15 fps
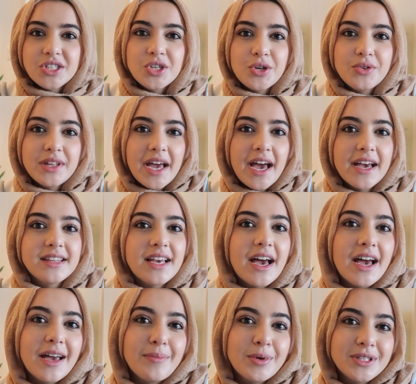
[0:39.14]
tuned as
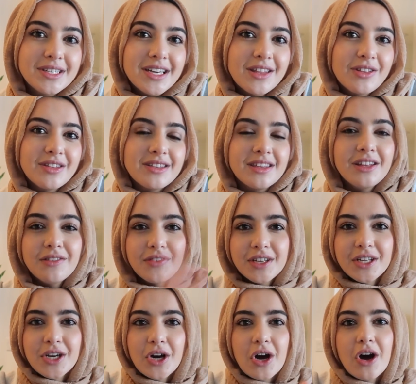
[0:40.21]
I put together this little
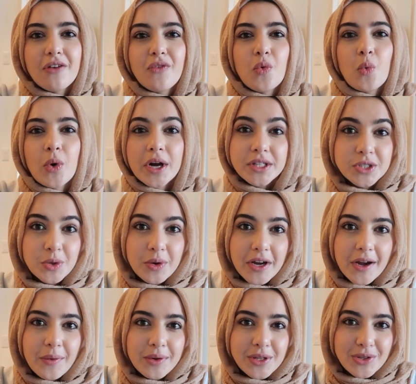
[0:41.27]
video of what to
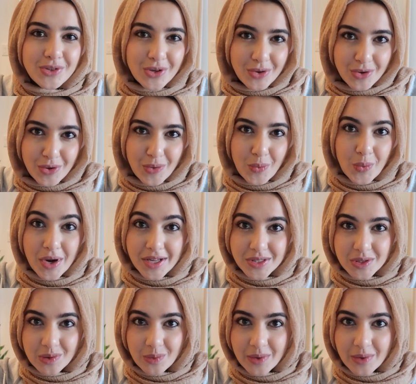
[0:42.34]
wear when you don't know what to